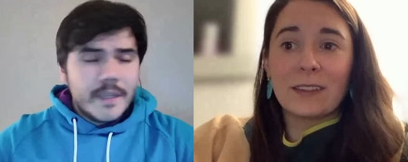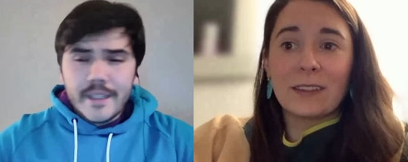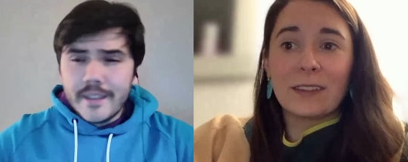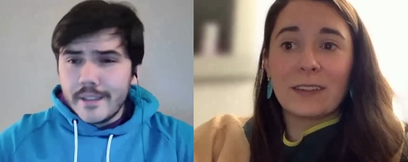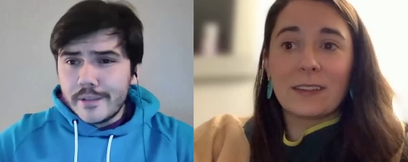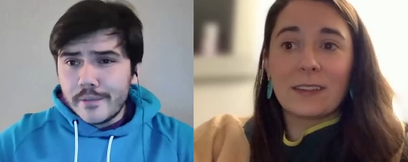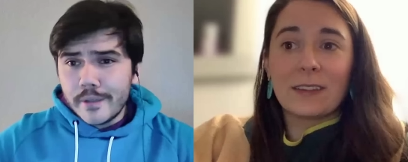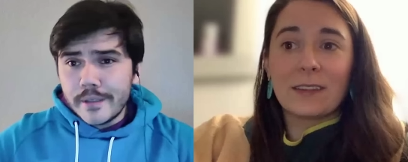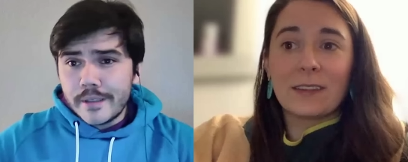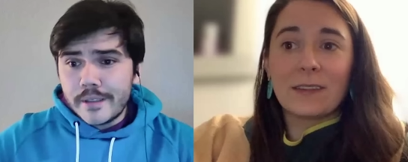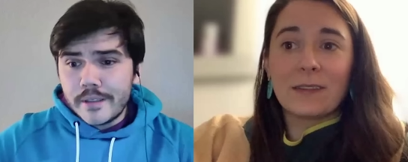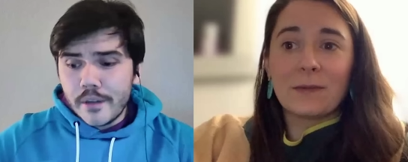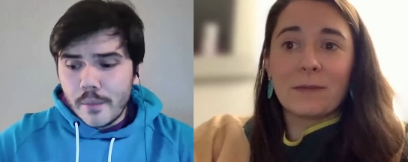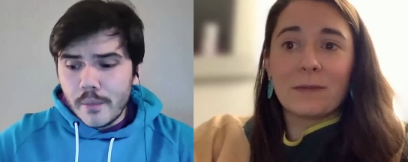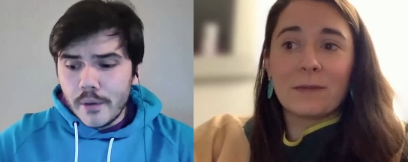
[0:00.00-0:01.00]
Speaker 1: To me,
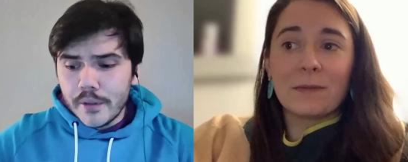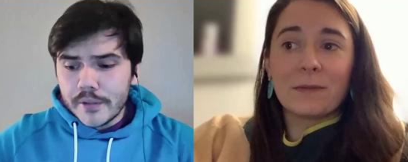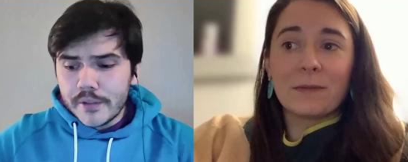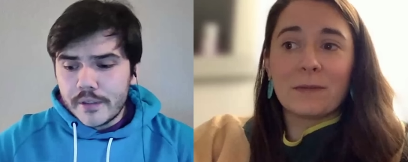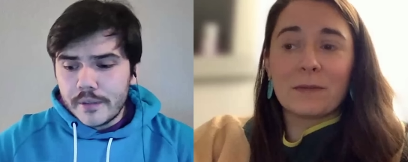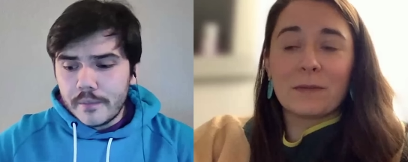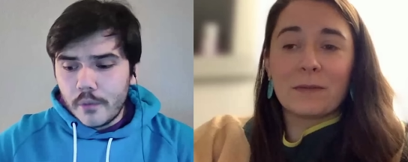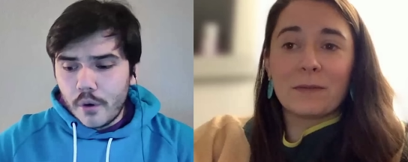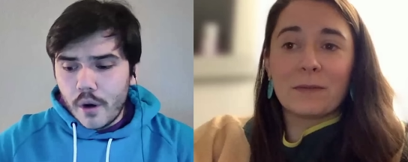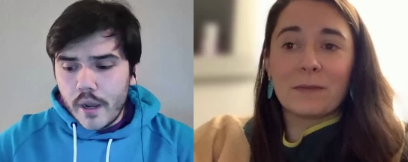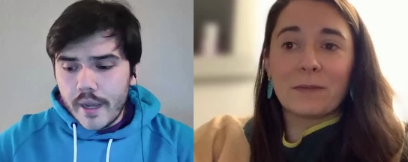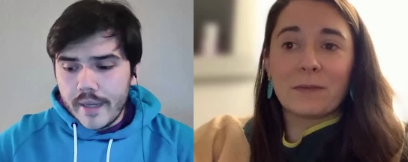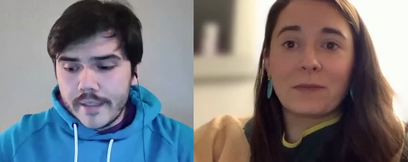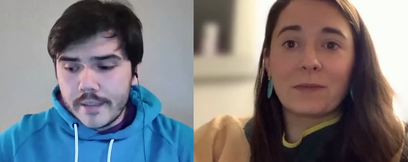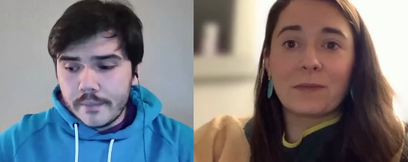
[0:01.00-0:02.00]
this was
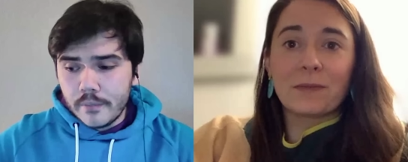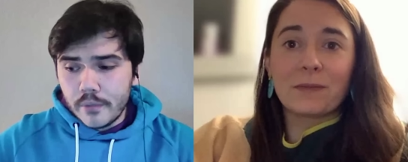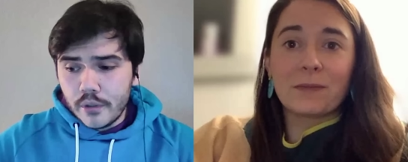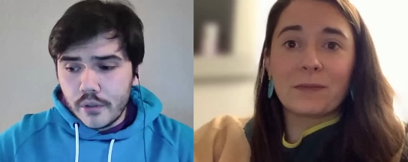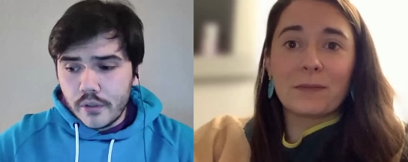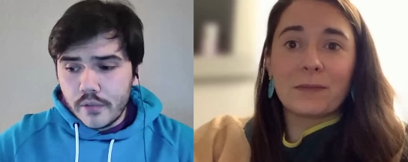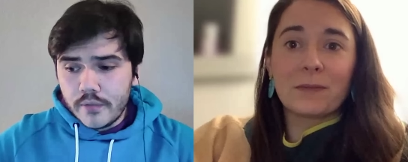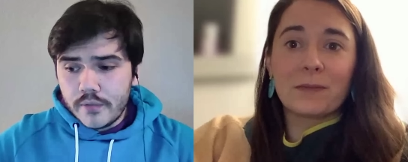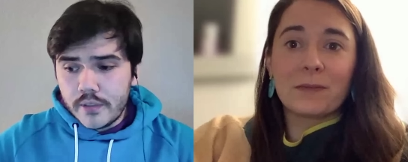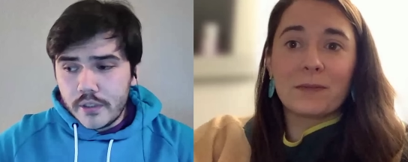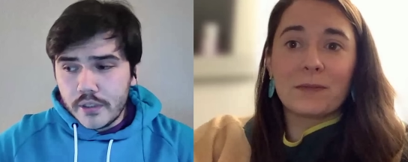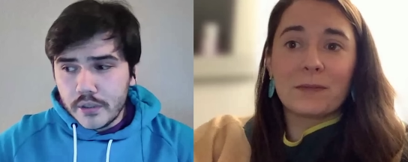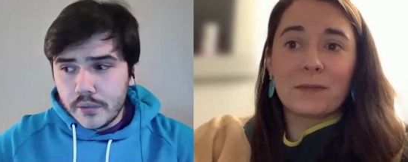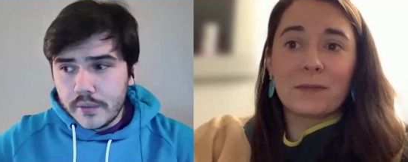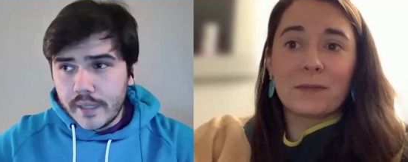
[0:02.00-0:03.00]
almost Moriah's
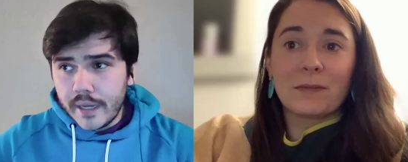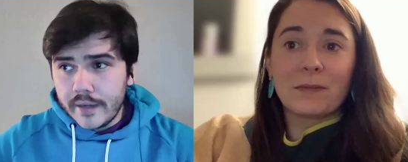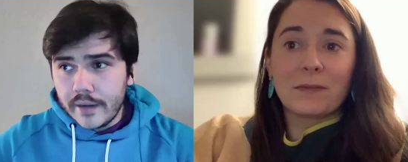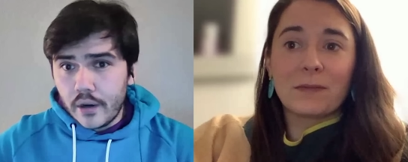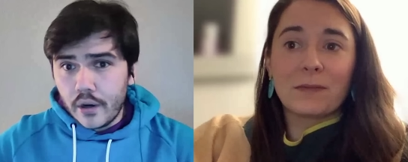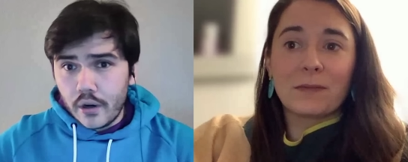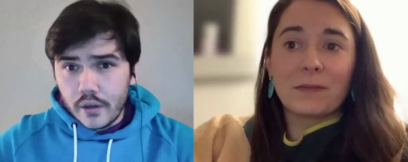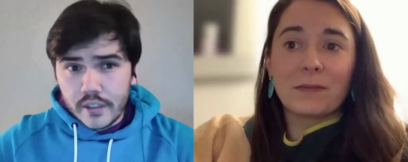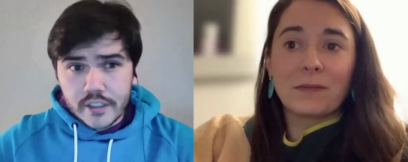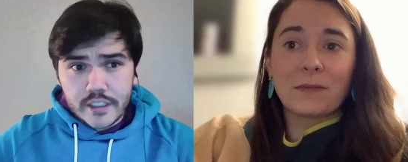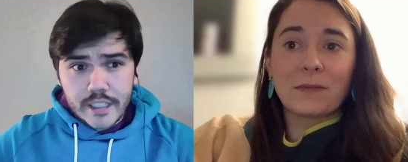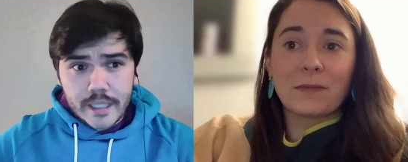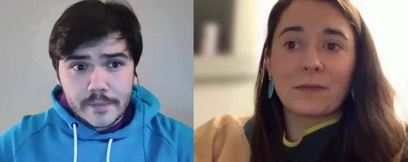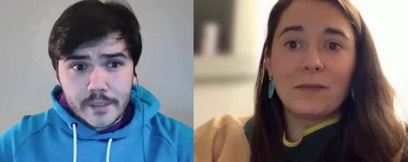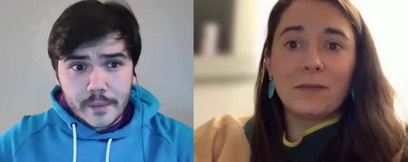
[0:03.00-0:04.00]
move to get
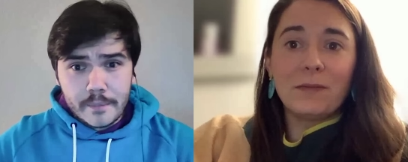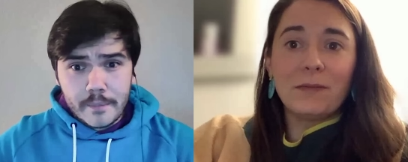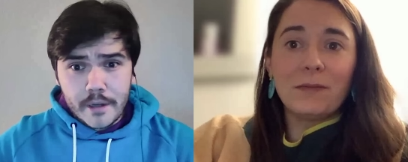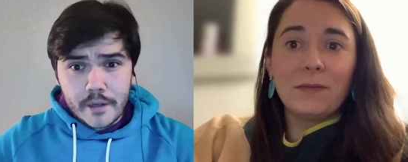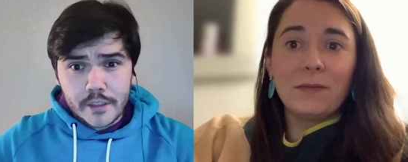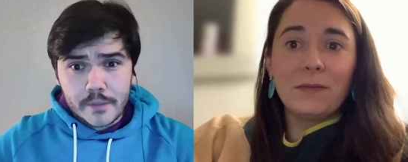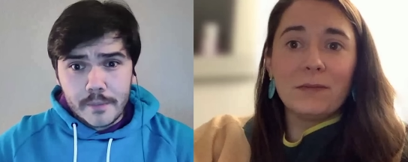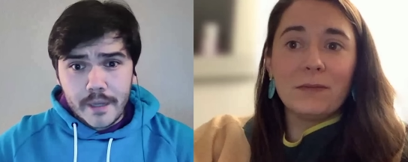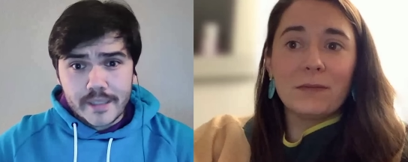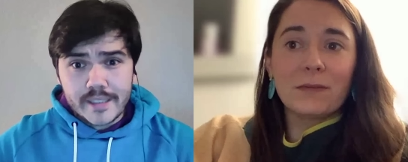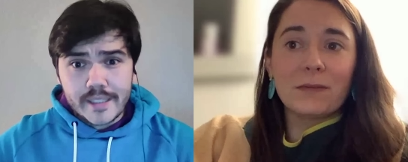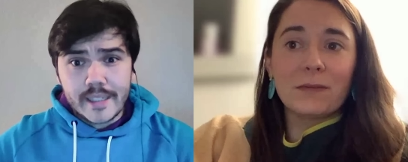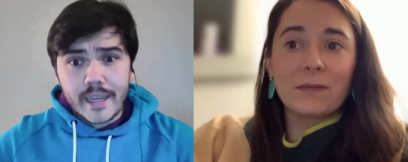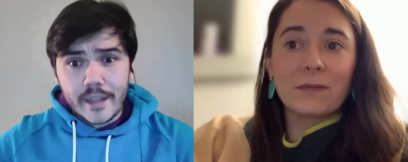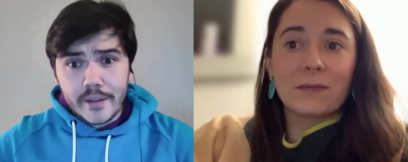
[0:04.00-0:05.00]
her and James in a better
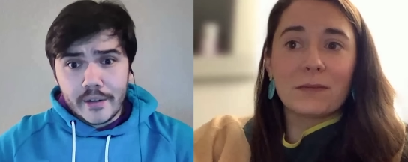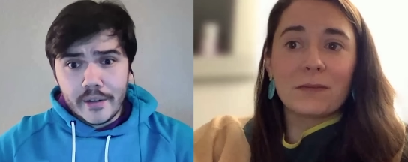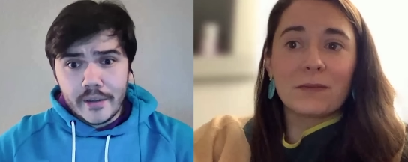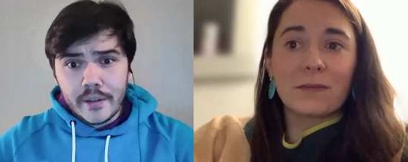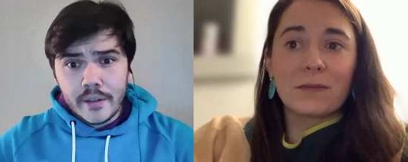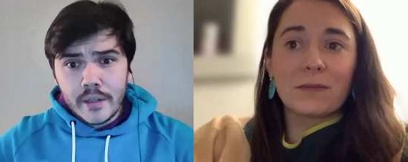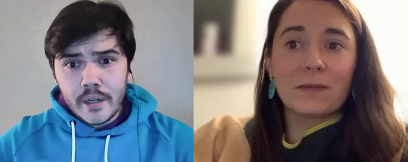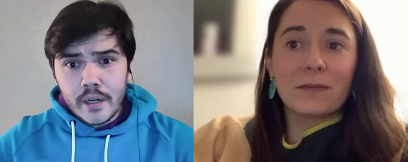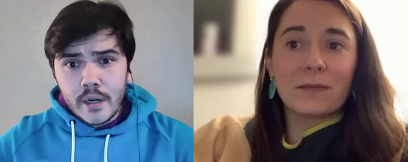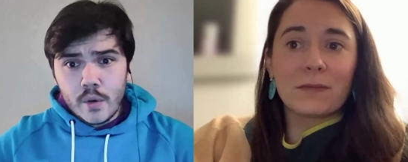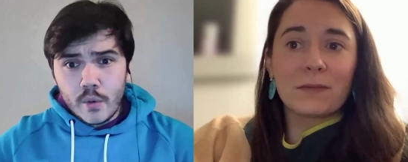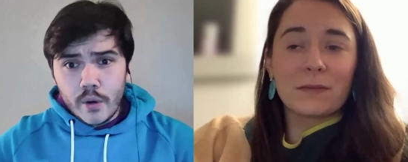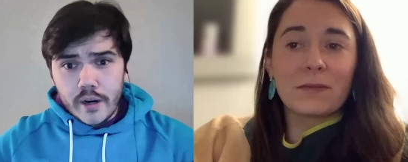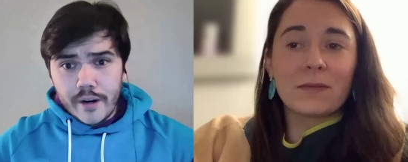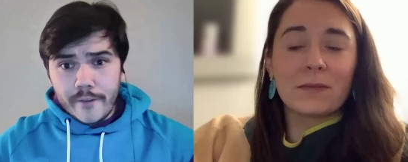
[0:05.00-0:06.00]
spot together.
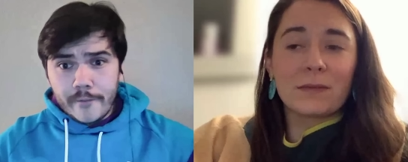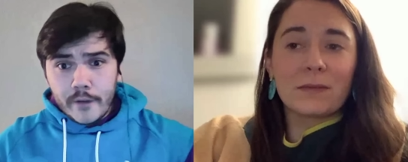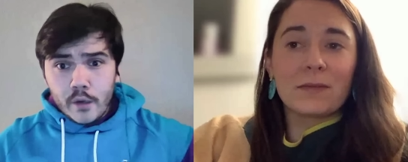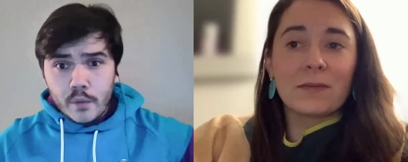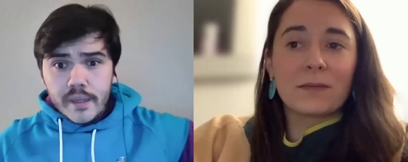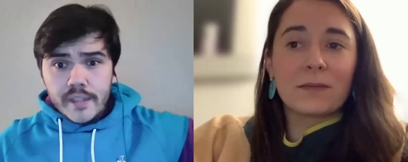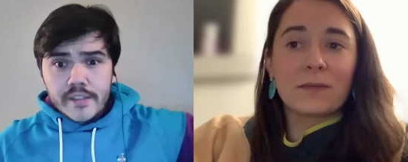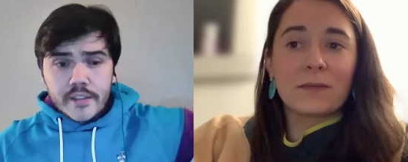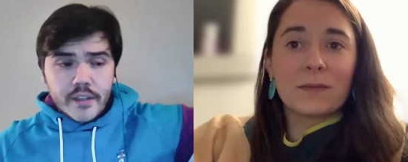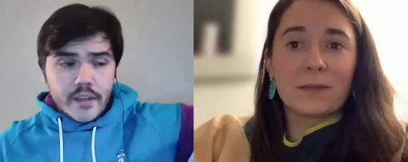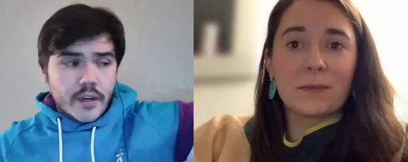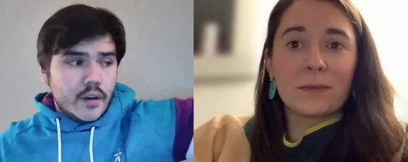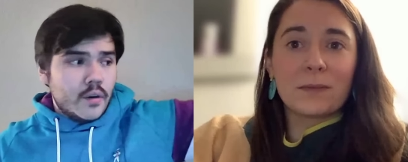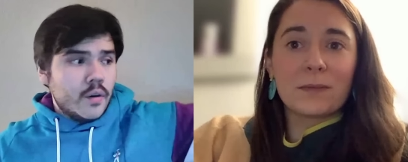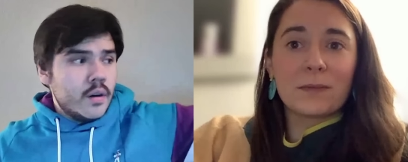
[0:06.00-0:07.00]
Where a few
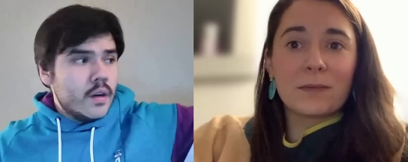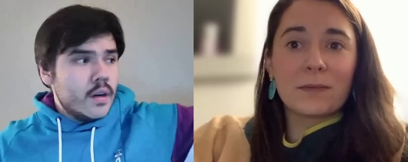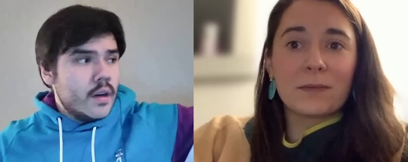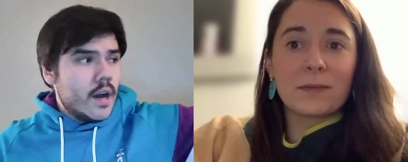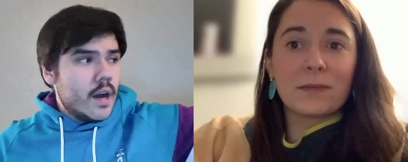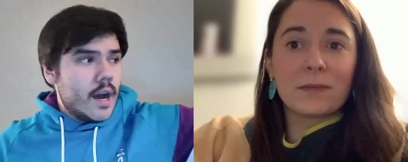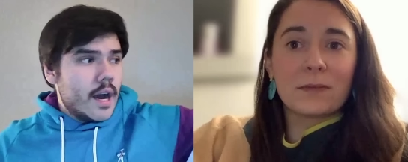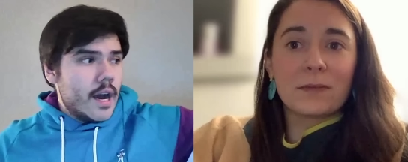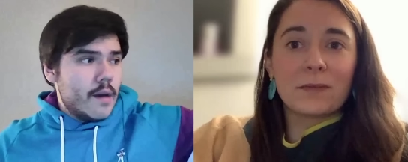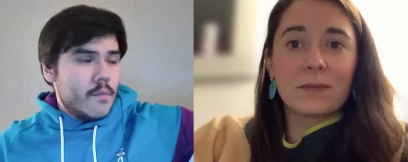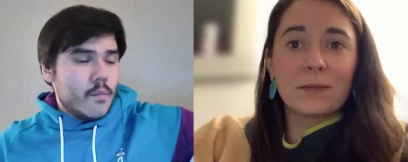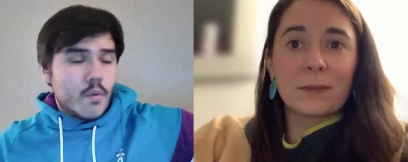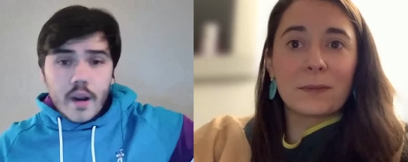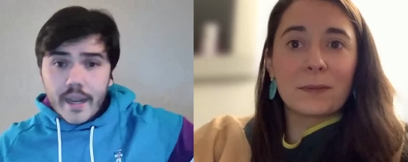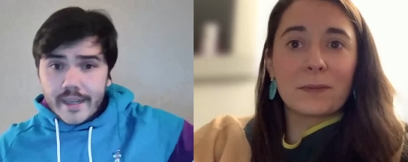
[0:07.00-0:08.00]
weeks ago,
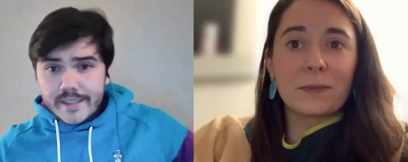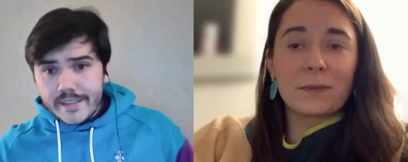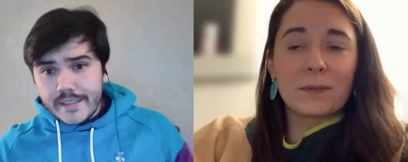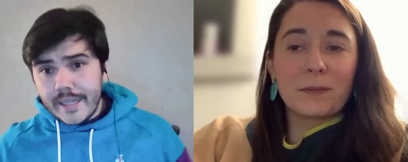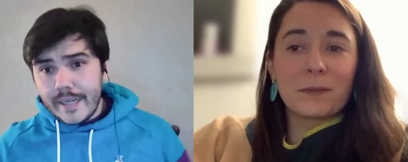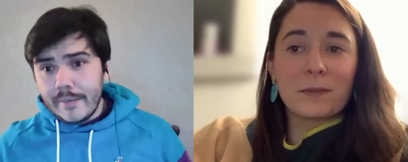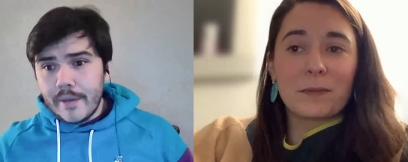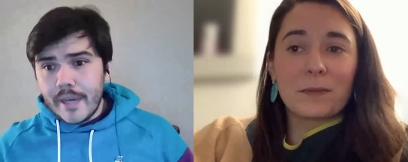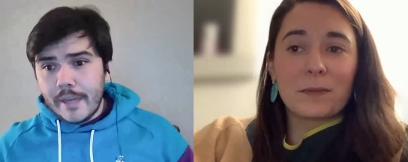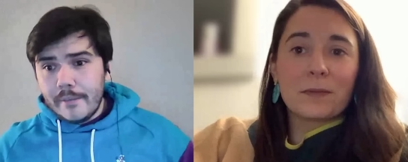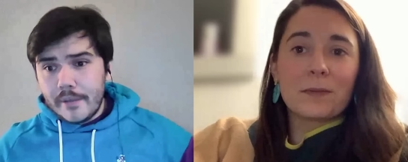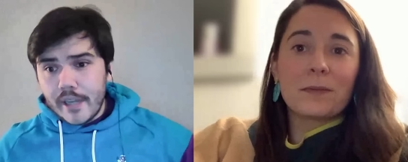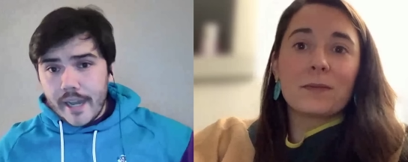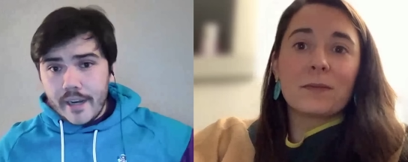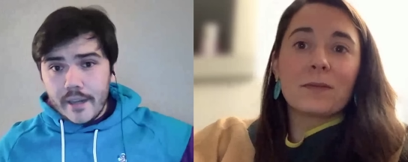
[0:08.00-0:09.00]
uh, Moriah's
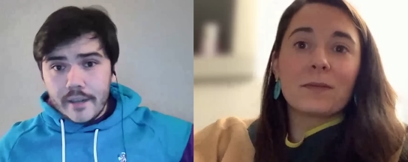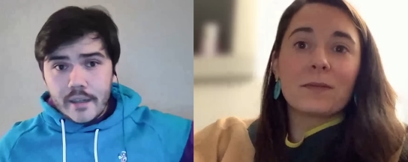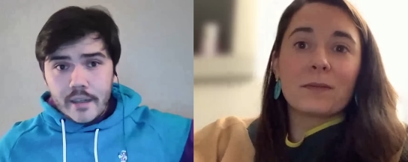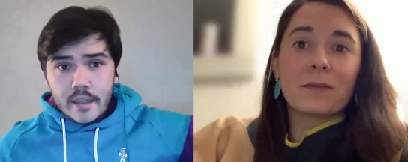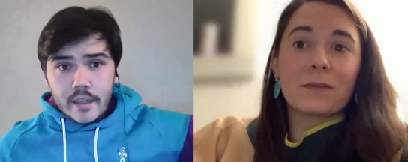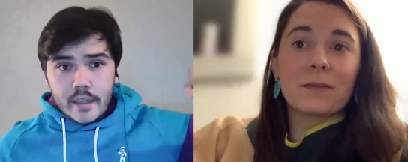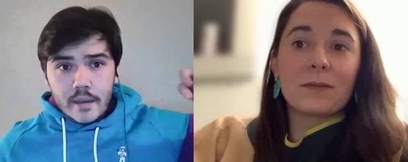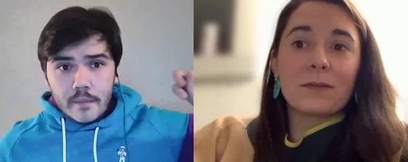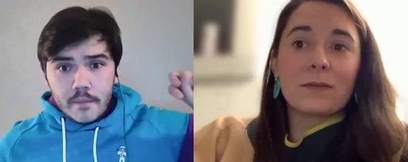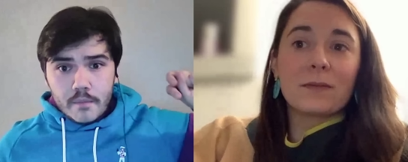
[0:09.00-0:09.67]
name had kind of